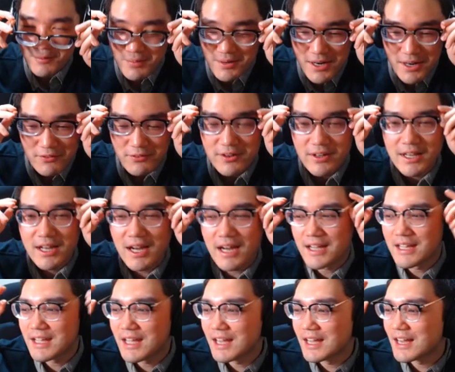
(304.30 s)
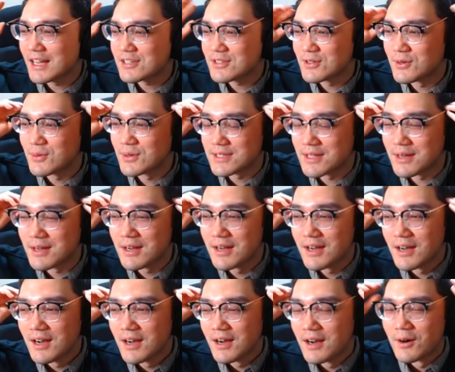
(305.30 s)
but I forgot Ieyasu was a
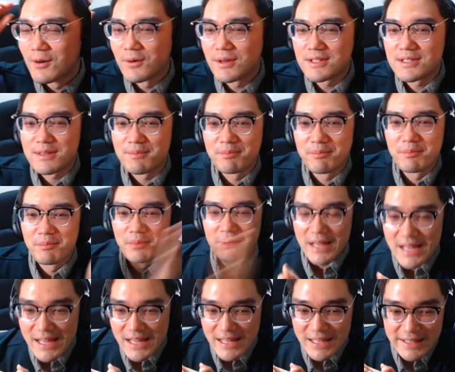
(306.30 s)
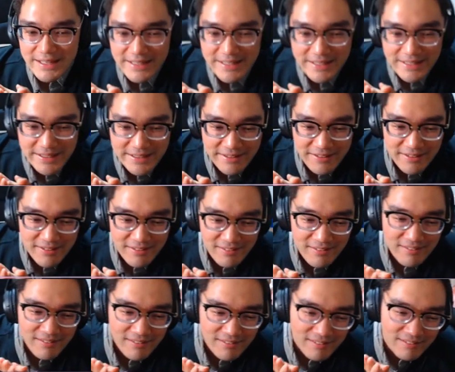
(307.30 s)
was a blade.
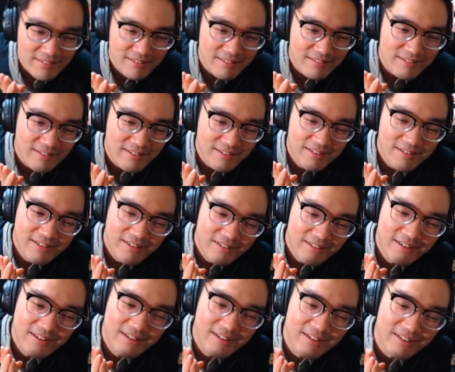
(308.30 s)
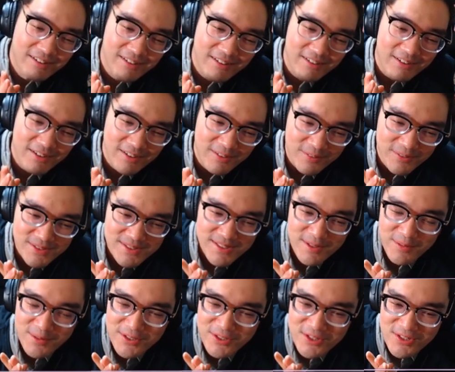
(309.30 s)
Oh, oh, what's
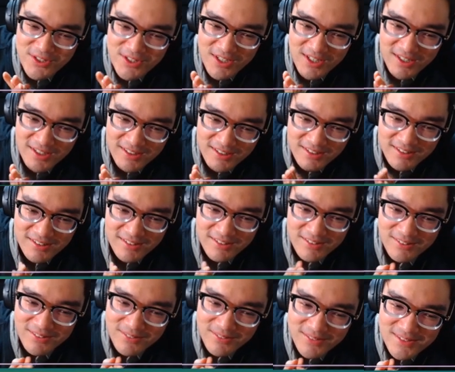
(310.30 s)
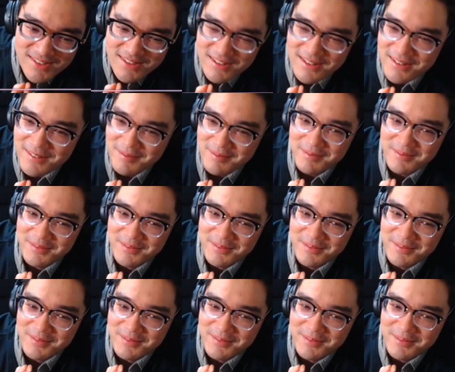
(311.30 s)
up, Wish Chan? What's up?